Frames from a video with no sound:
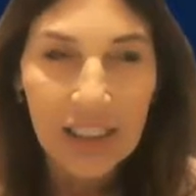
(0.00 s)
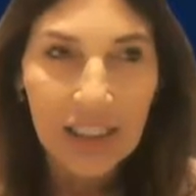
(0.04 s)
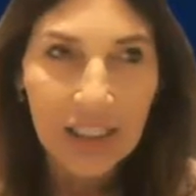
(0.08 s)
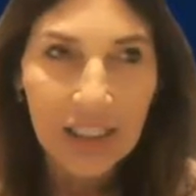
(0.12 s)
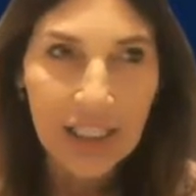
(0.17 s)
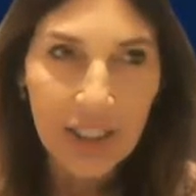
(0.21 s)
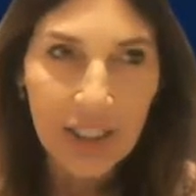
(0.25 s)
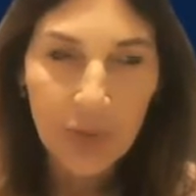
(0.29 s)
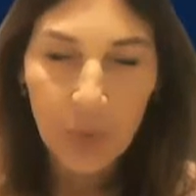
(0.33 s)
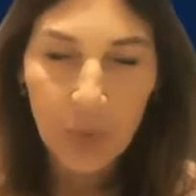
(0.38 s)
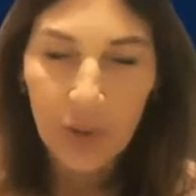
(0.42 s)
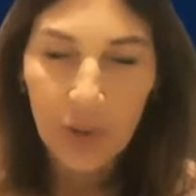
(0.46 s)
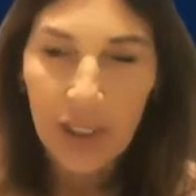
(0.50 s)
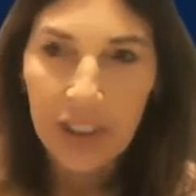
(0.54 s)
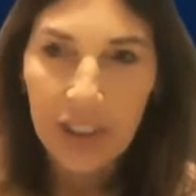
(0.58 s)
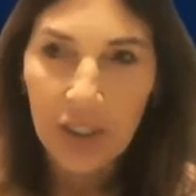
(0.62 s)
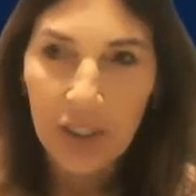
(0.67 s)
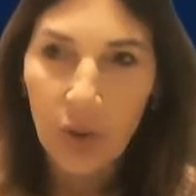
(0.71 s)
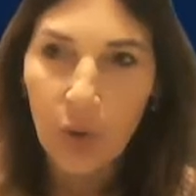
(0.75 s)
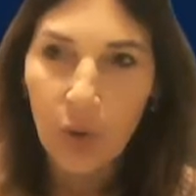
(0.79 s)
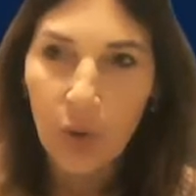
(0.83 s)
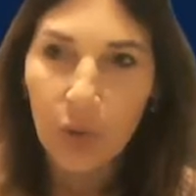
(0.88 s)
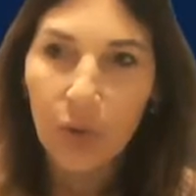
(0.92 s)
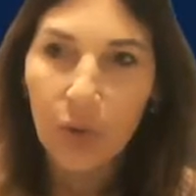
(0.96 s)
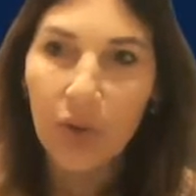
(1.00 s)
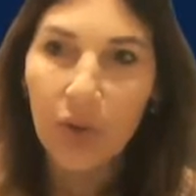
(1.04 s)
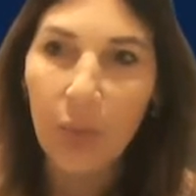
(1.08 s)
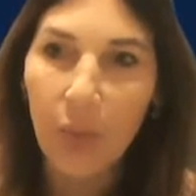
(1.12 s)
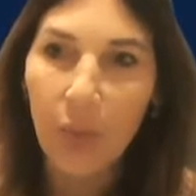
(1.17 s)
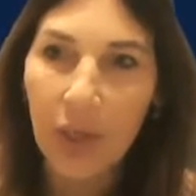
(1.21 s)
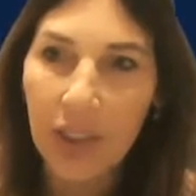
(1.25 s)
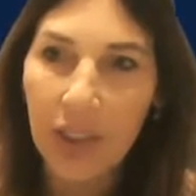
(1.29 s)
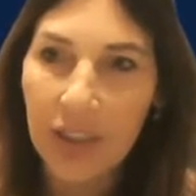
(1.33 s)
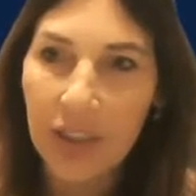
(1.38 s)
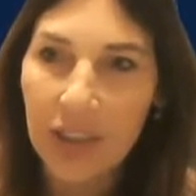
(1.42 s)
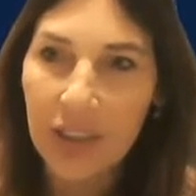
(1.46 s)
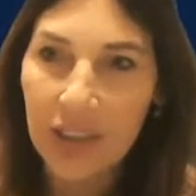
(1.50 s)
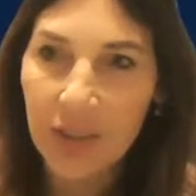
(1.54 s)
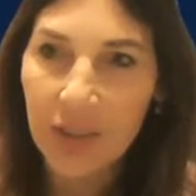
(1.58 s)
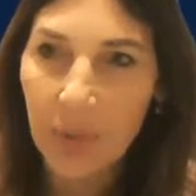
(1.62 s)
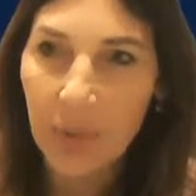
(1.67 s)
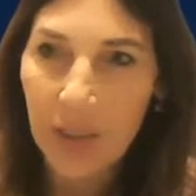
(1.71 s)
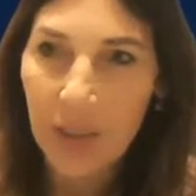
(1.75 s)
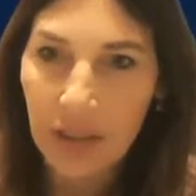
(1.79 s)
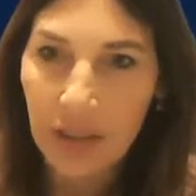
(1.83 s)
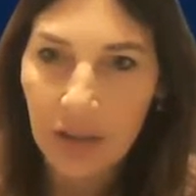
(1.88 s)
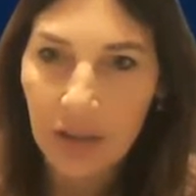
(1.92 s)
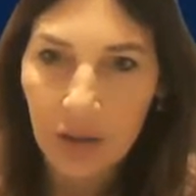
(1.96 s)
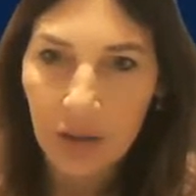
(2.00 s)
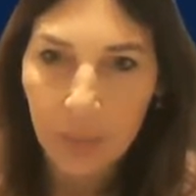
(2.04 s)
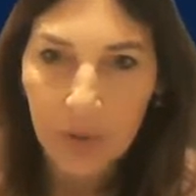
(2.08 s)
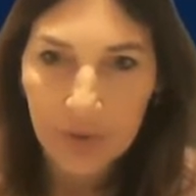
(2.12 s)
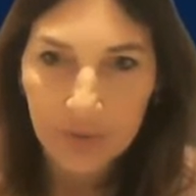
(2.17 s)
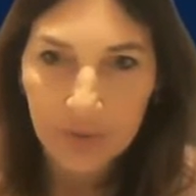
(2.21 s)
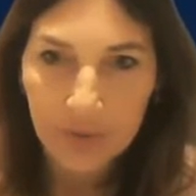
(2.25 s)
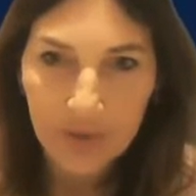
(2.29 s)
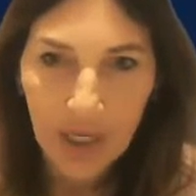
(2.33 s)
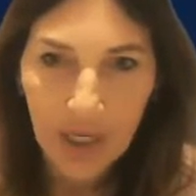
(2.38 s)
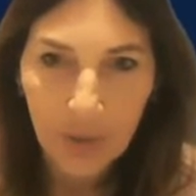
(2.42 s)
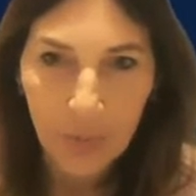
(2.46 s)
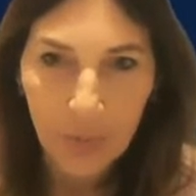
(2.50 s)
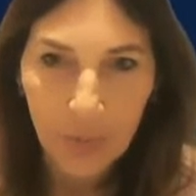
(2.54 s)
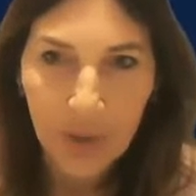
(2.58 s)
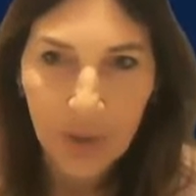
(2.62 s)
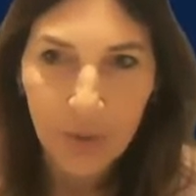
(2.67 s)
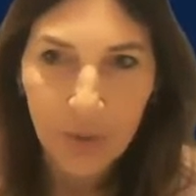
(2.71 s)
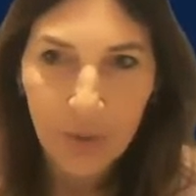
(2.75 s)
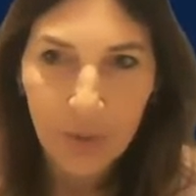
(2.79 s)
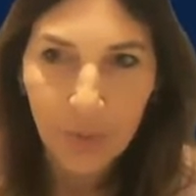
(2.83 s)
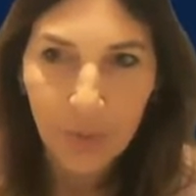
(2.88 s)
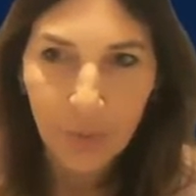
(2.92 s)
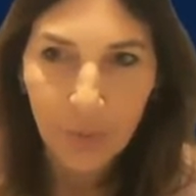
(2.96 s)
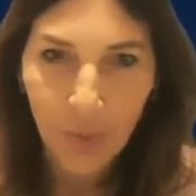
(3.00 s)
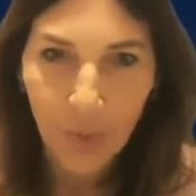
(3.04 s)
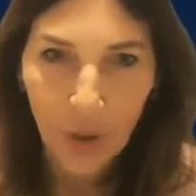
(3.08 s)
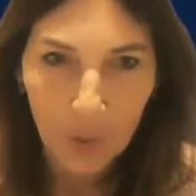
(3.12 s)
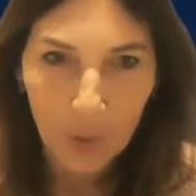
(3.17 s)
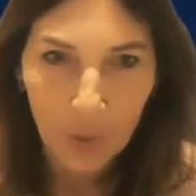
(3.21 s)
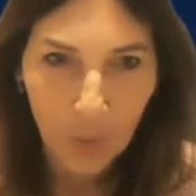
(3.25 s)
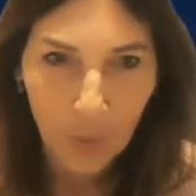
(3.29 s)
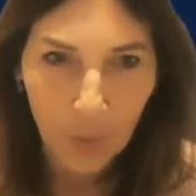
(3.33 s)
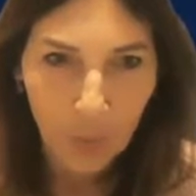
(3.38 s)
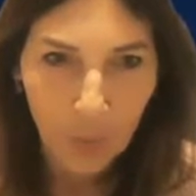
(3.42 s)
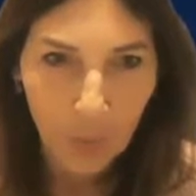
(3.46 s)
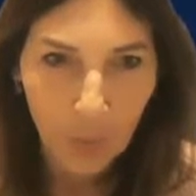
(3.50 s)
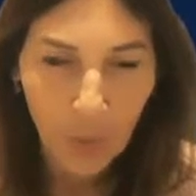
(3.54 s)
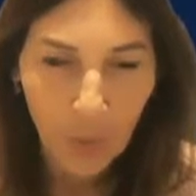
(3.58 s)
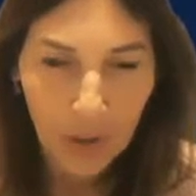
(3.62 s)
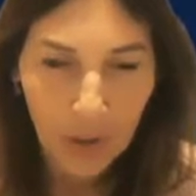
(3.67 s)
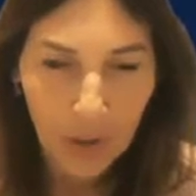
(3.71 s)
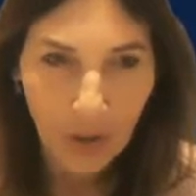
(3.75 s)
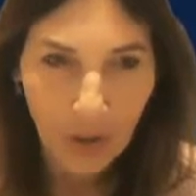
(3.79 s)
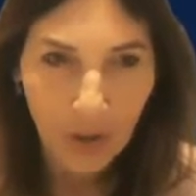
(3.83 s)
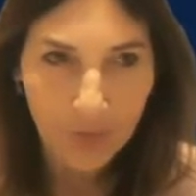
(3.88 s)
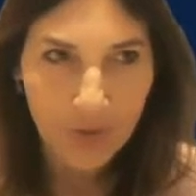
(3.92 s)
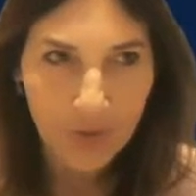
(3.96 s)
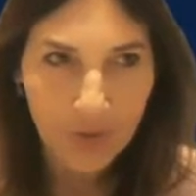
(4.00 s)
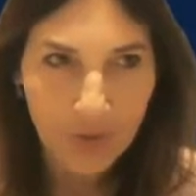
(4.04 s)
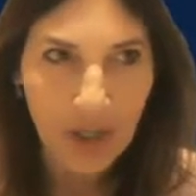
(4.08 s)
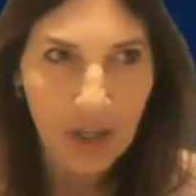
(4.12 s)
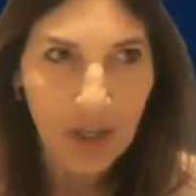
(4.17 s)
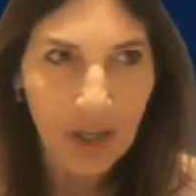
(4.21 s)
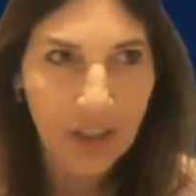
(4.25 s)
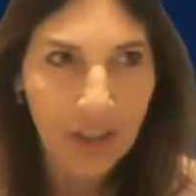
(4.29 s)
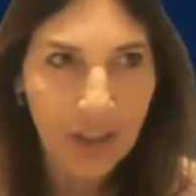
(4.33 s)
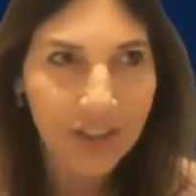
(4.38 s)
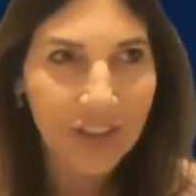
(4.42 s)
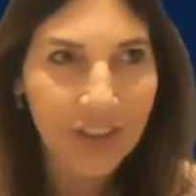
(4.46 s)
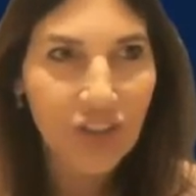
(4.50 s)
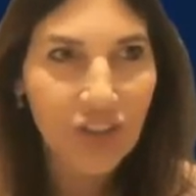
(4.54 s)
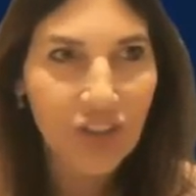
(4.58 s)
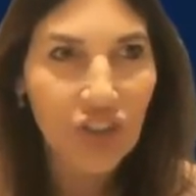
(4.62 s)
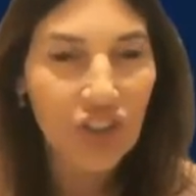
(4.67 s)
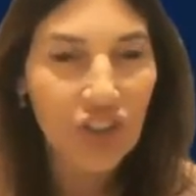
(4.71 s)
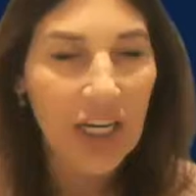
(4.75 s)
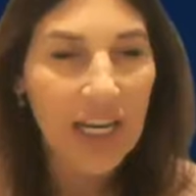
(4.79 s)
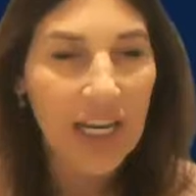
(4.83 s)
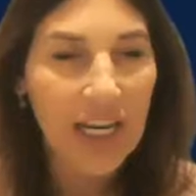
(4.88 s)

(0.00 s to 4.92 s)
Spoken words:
kids were getting older. I wanted to spend a little bit of time with them before I went off to college,